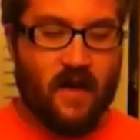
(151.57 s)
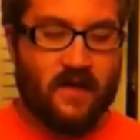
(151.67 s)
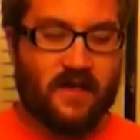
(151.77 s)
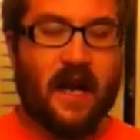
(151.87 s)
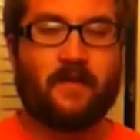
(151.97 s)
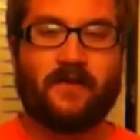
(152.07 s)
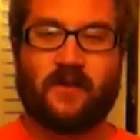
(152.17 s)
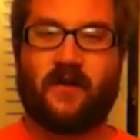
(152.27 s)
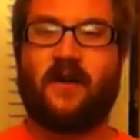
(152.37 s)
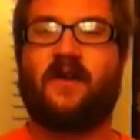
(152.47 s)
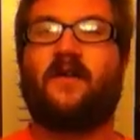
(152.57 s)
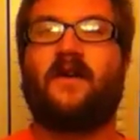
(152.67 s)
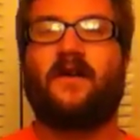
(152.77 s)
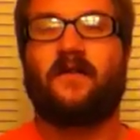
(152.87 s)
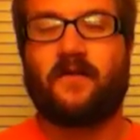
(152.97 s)
as time goes
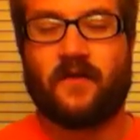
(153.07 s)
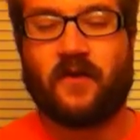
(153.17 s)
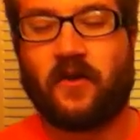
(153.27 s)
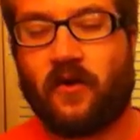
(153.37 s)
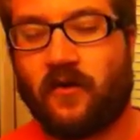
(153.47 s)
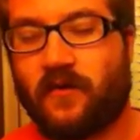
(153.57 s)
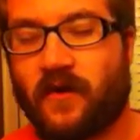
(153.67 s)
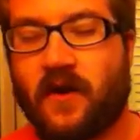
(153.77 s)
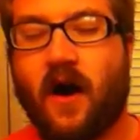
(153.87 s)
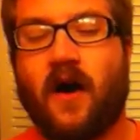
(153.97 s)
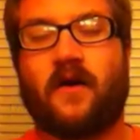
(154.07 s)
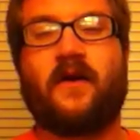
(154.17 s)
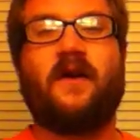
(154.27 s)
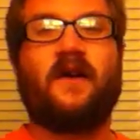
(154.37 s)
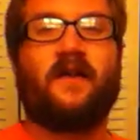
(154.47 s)
on with the girl, with the daughter,